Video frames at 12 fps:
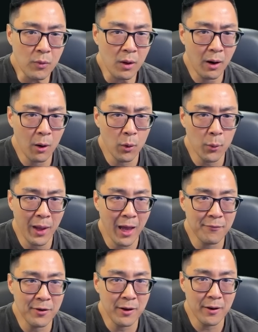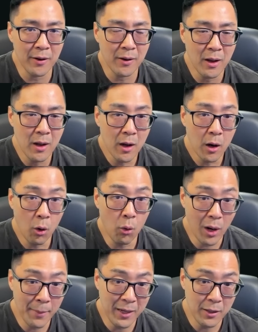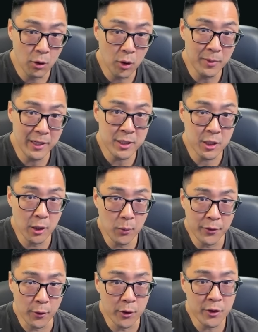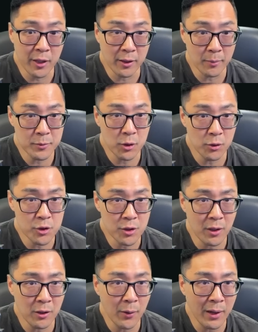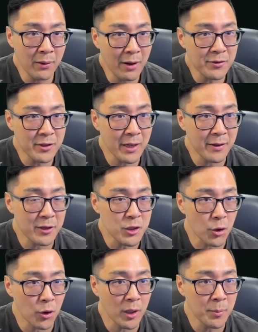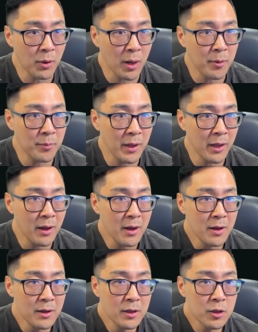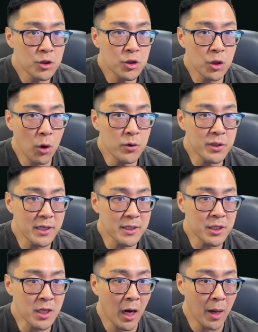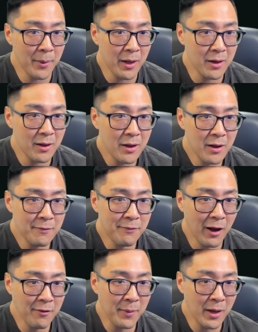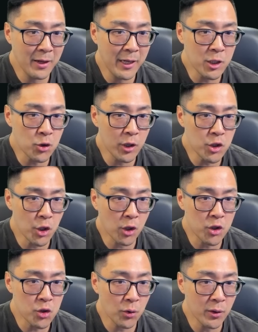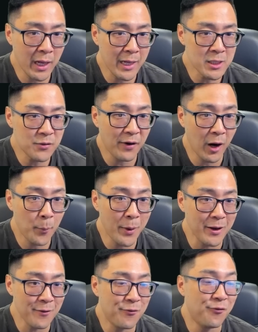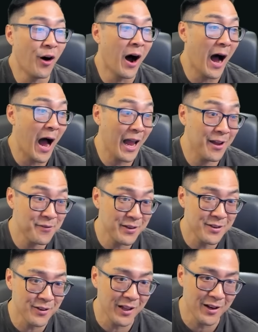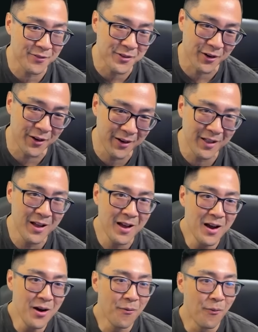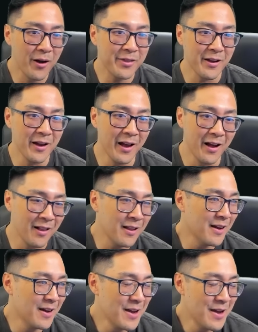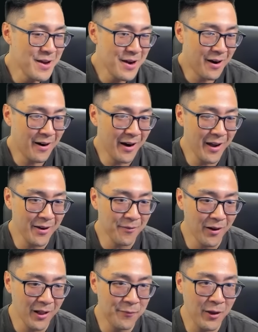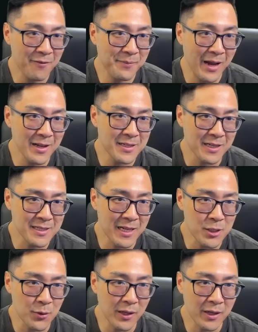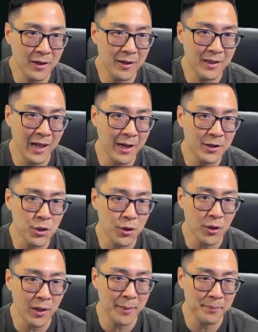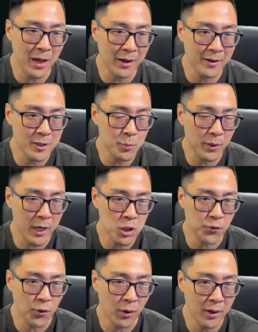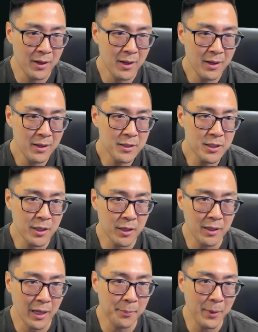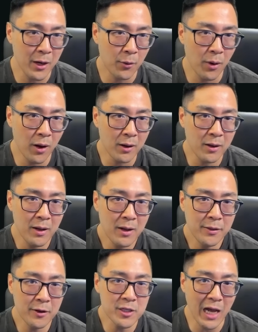All right, what do we have here? Oh, I mean, notably, it's good with Earth Kingdom Soldier, although I don't have to take it this early, probably. Sozin's Comet, 5 mana. Each creature you control gains Firebending 5 until end of turn. What the hell? All right, well, if you have mana sinks, that's really good. Lion Turtle, I'm not going to splash for. It's a good, like, mana rock. There's